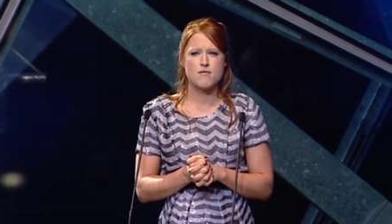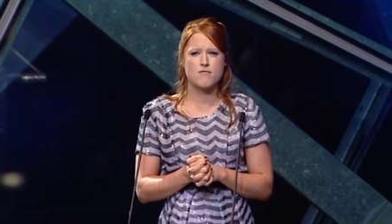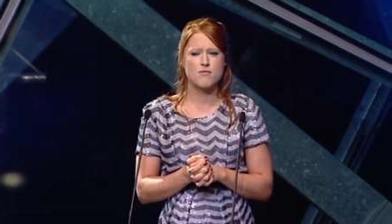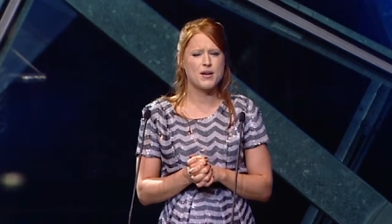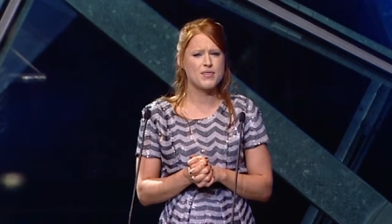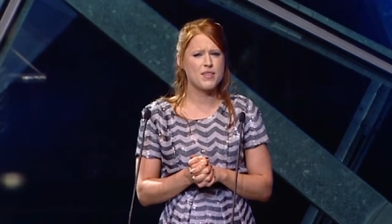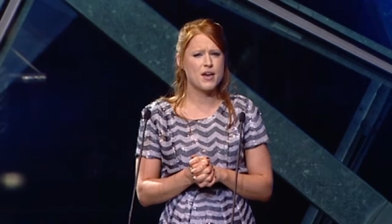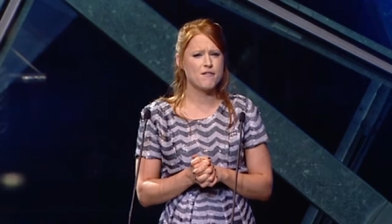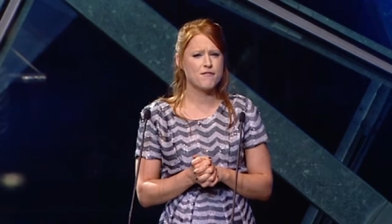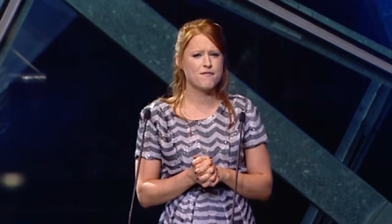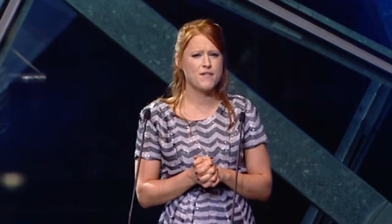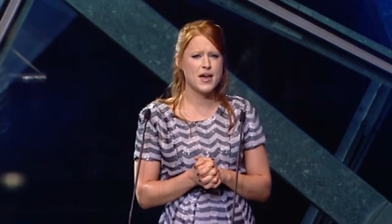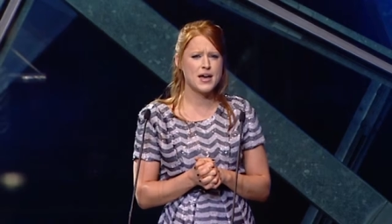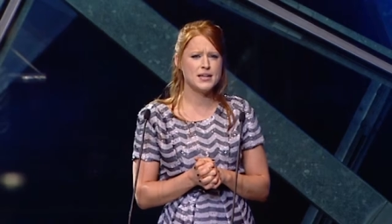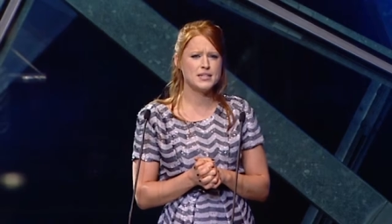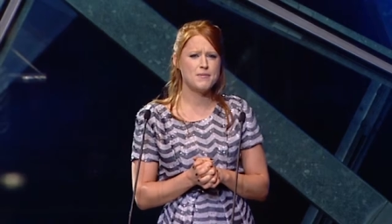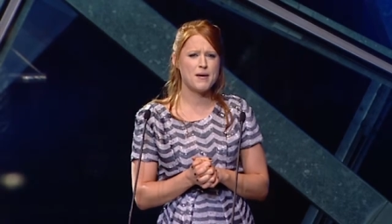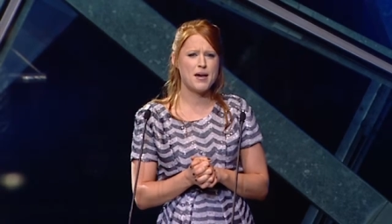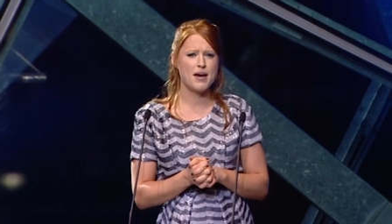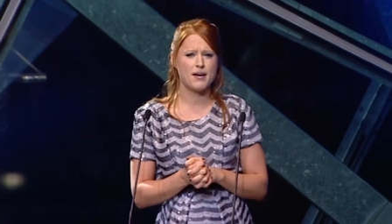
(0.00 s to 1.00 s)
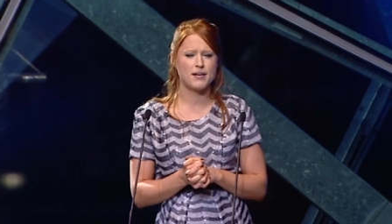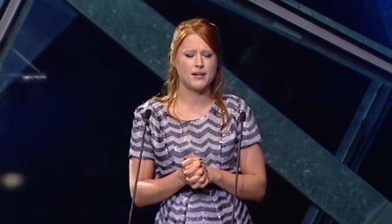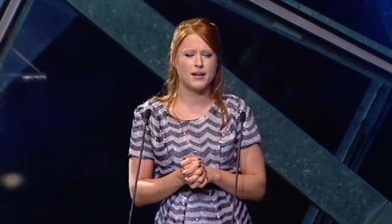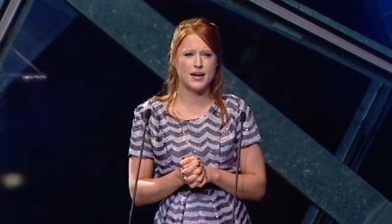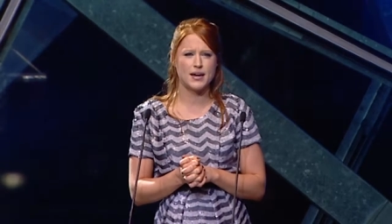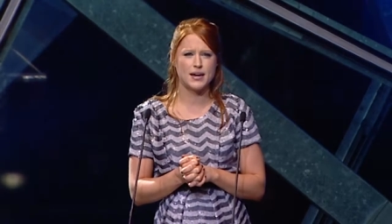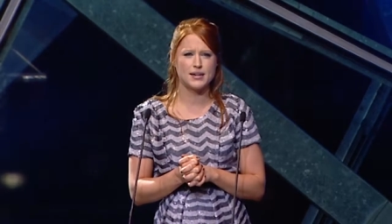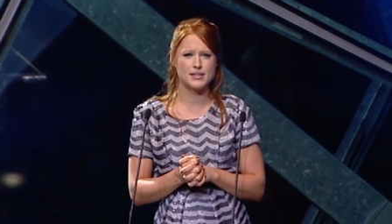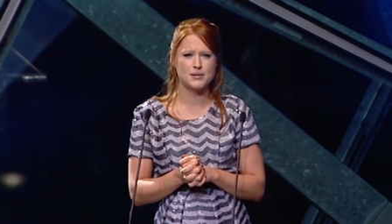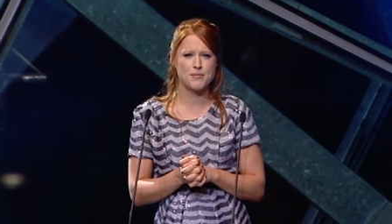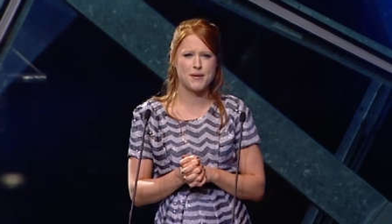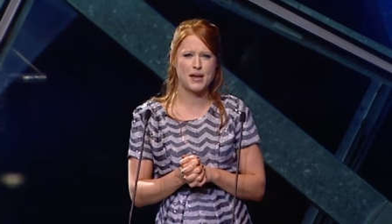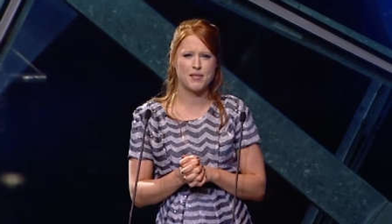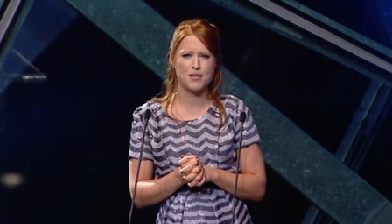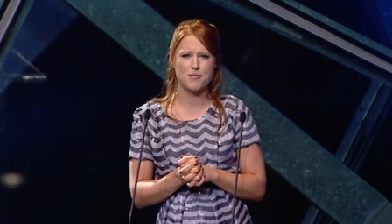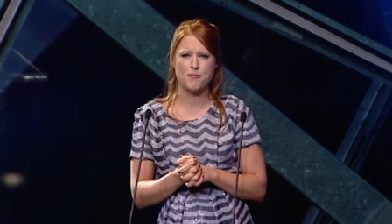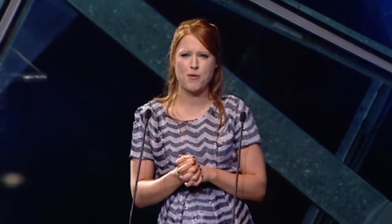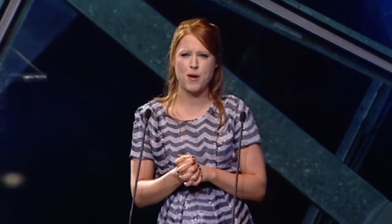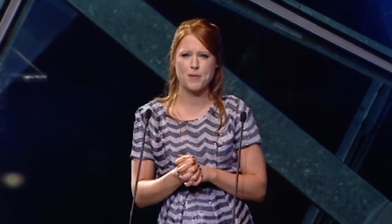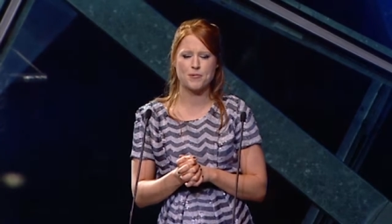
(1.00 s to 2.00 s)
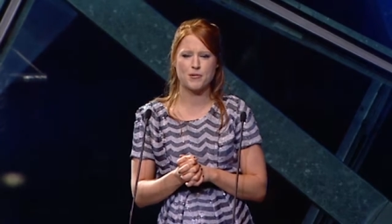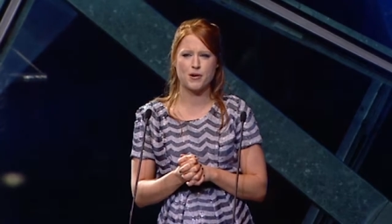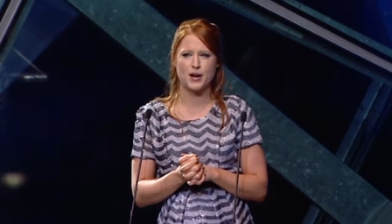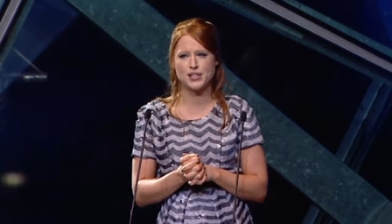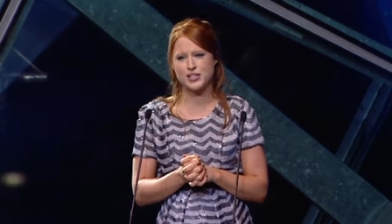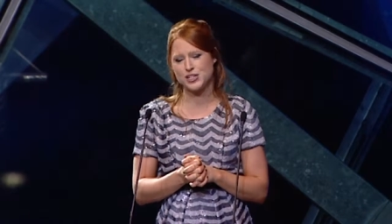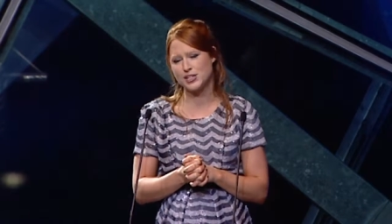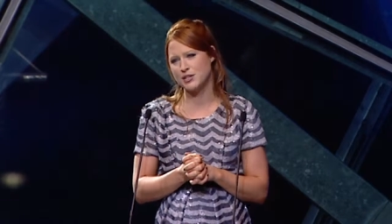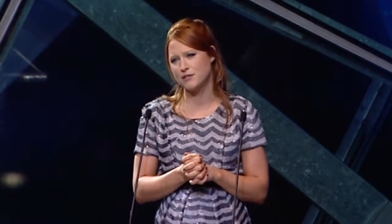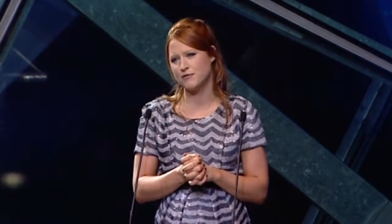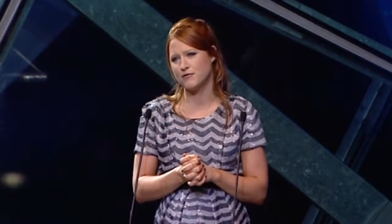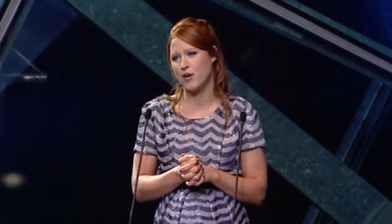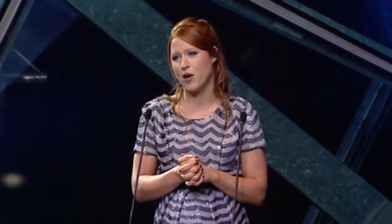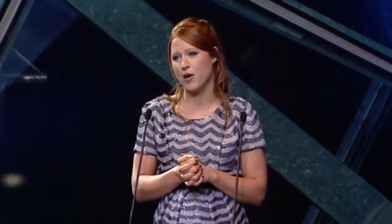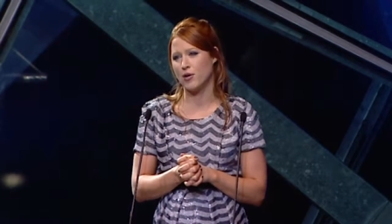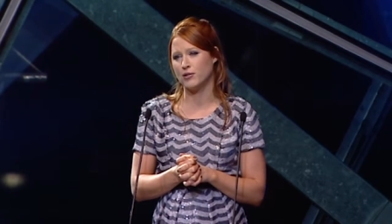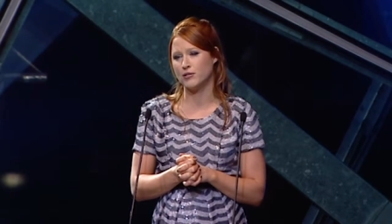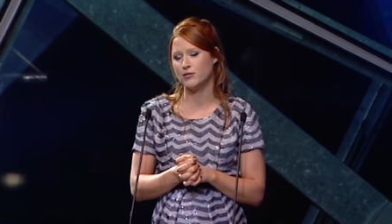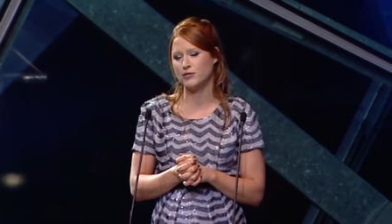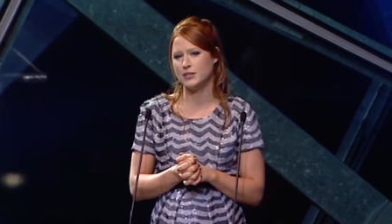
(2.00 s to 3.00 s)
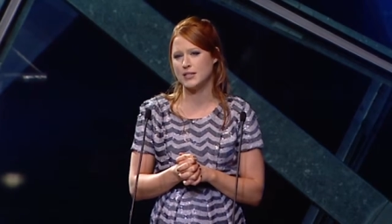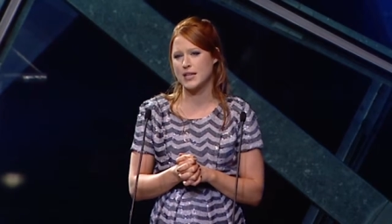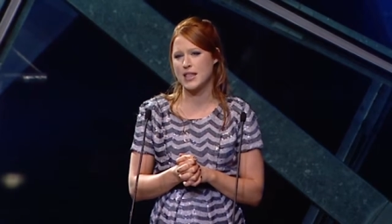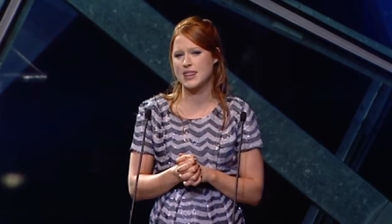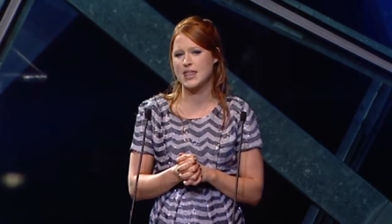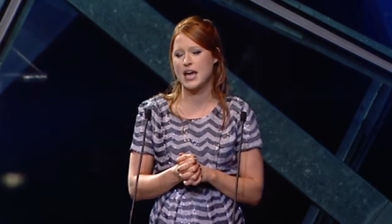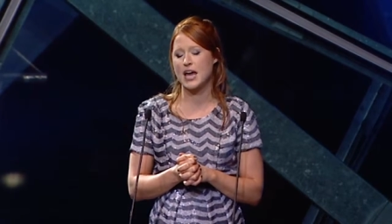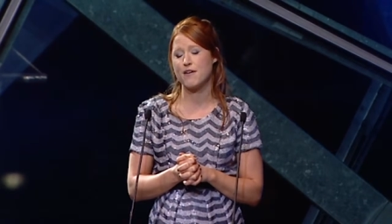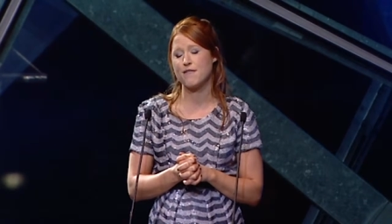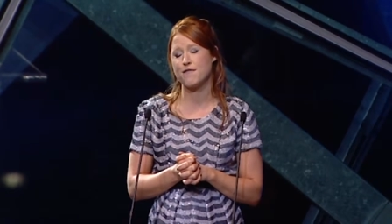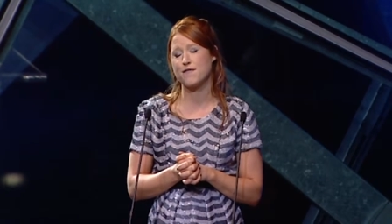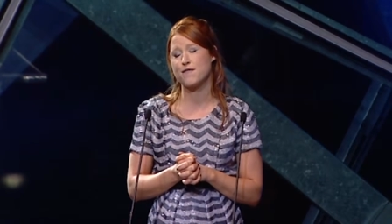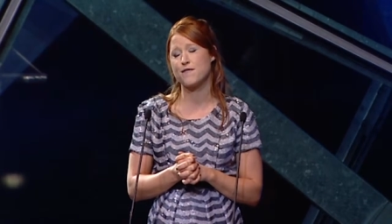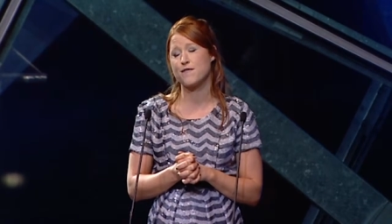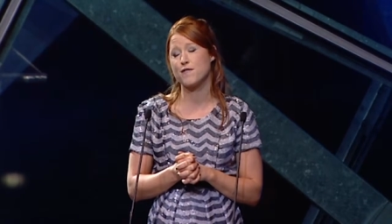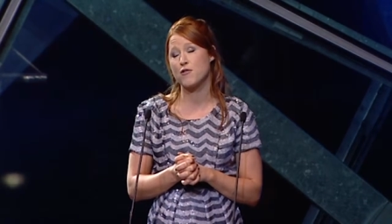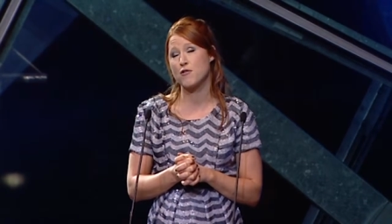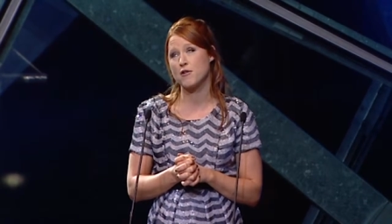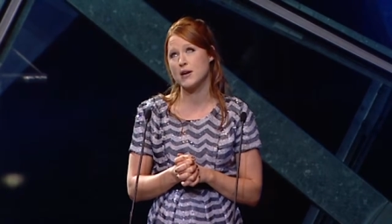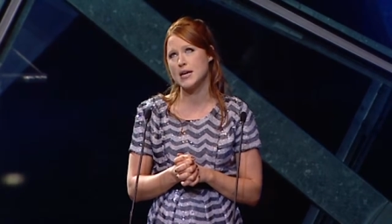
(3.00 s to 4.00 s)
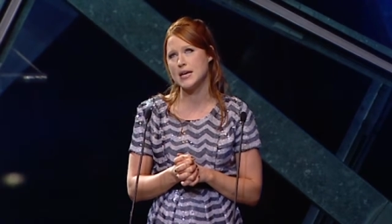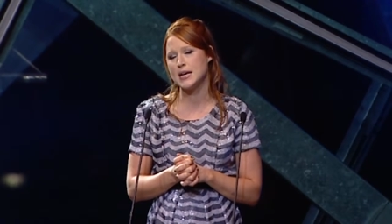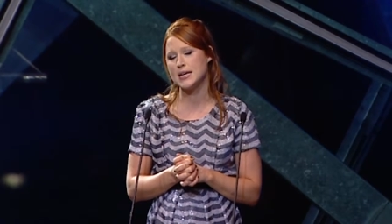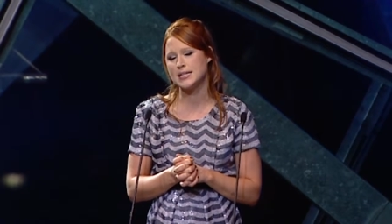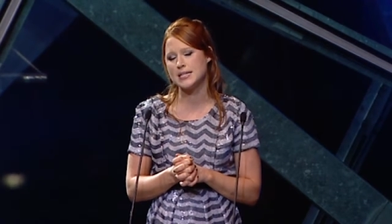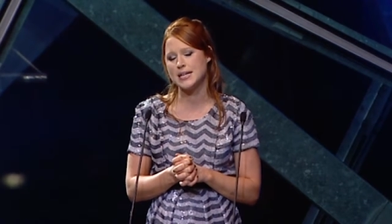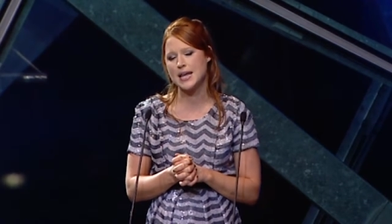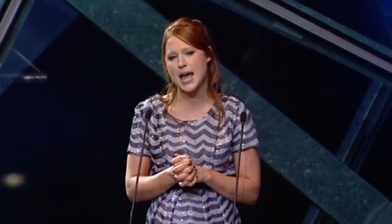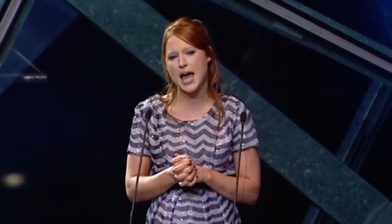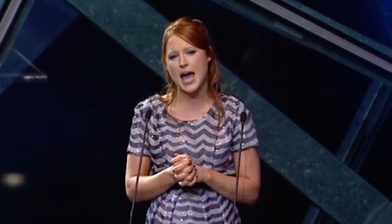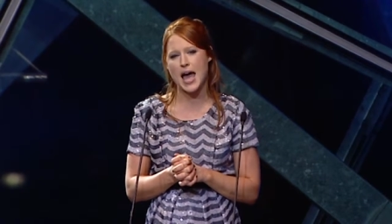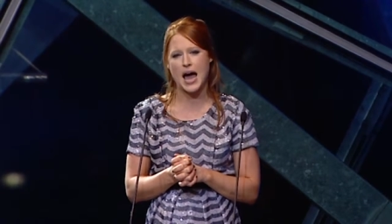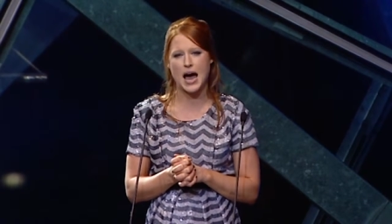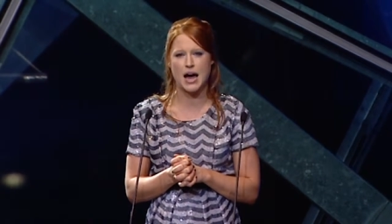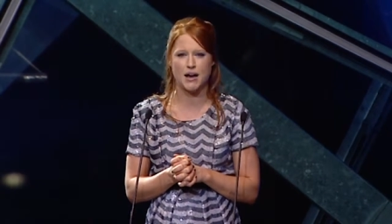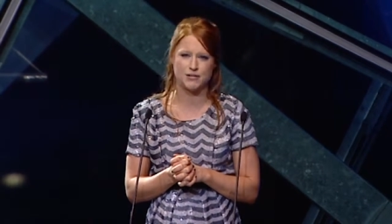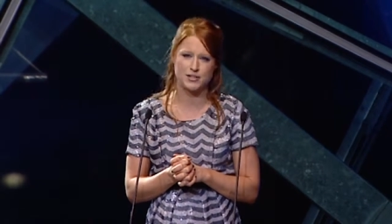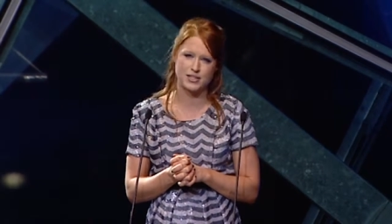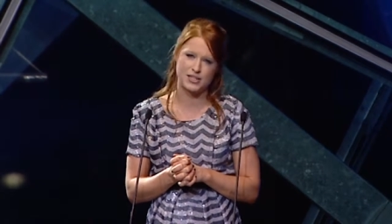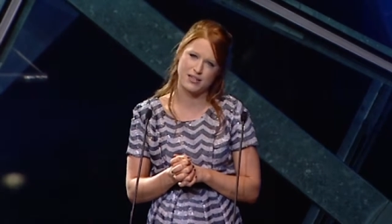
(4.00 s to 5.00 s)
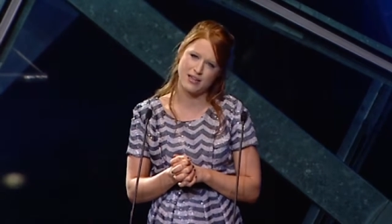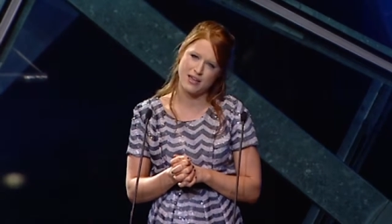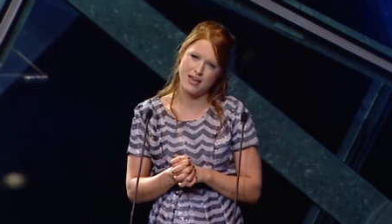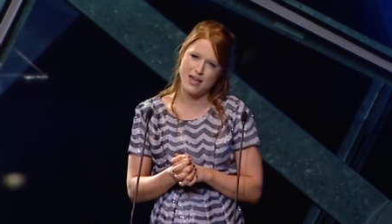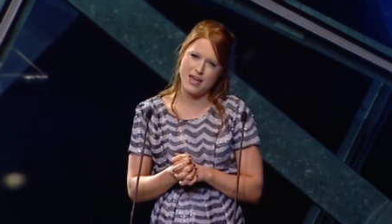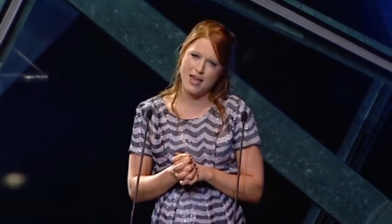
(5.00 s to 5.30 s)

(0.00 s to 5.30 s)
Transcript: when they found about, out about the preparation involved, they freaked out,